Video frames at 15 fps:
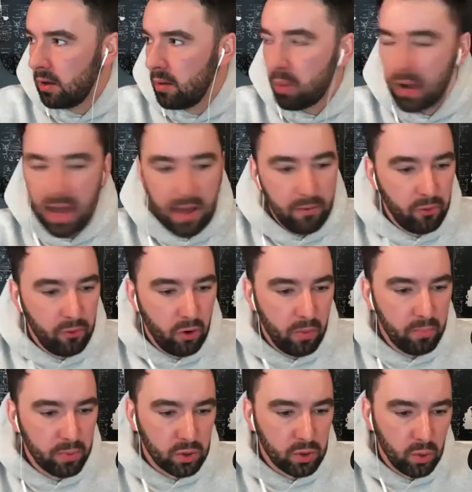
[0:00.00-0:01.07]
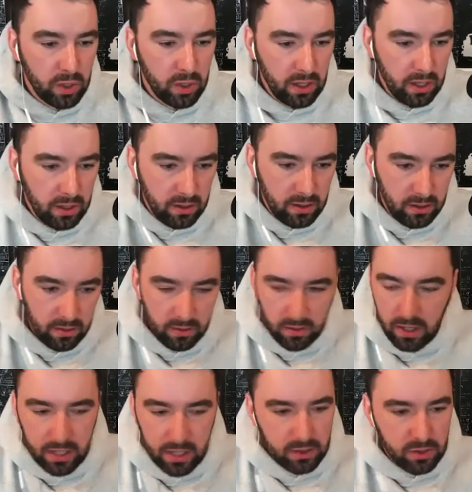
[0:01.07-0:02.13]
platform between
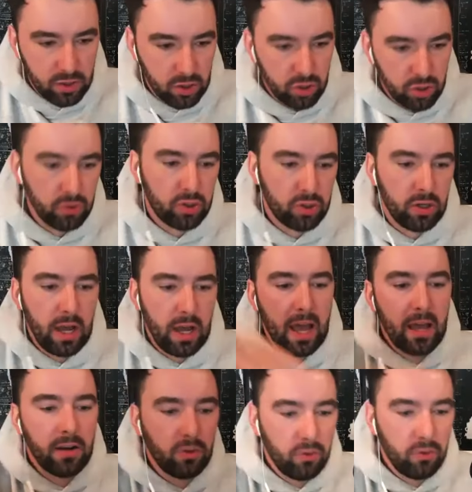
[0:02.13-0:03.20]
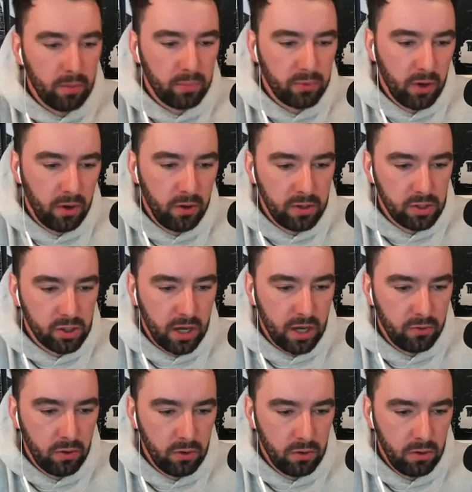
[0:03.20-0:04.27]
institution and crypto in
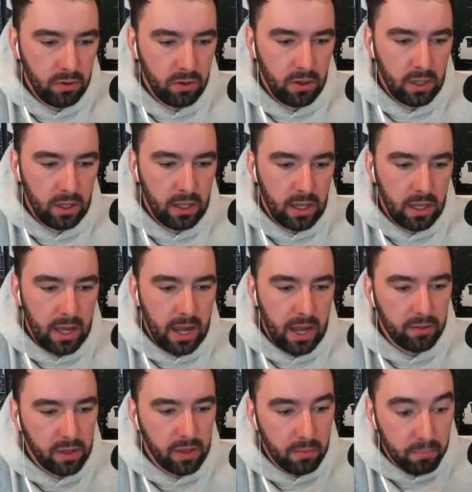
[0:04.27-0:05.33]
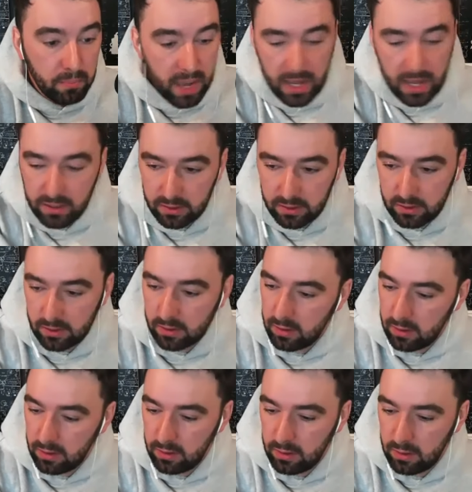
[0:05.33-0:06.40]
general. And I think base,
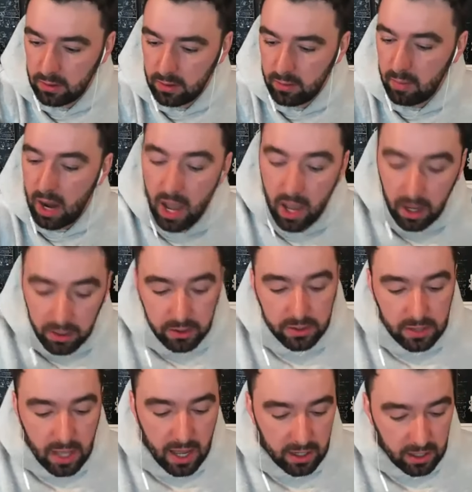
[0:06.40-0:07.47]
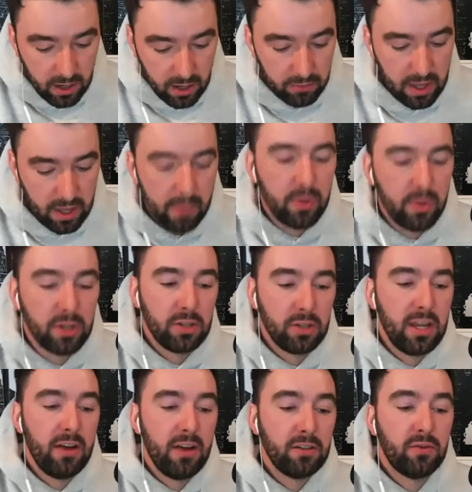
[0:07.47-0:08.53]
my understanding of the ambition
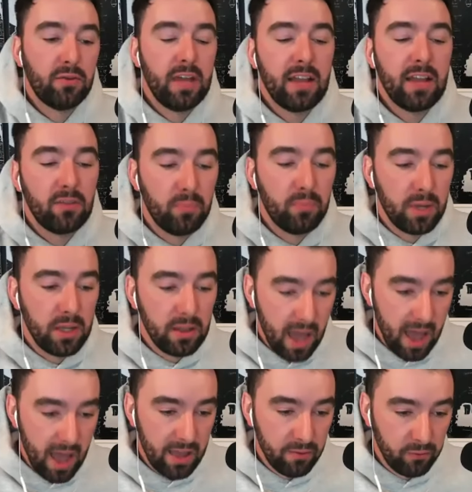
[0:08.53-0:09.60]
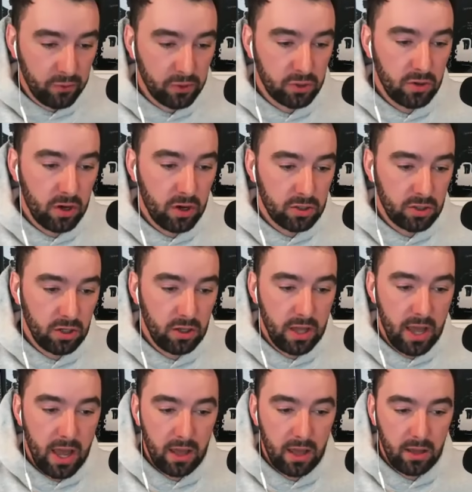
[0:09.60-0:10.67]
there is for that to be that infrastructure
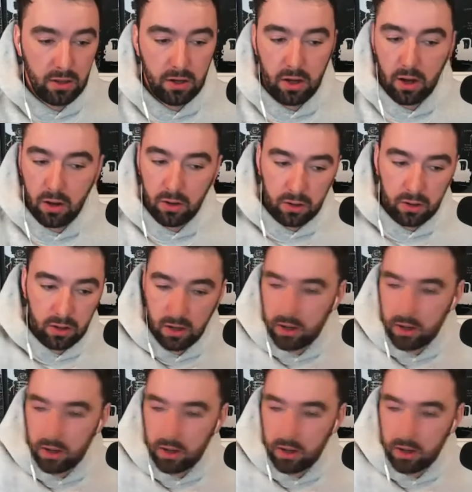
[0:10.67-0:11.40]
that, you know,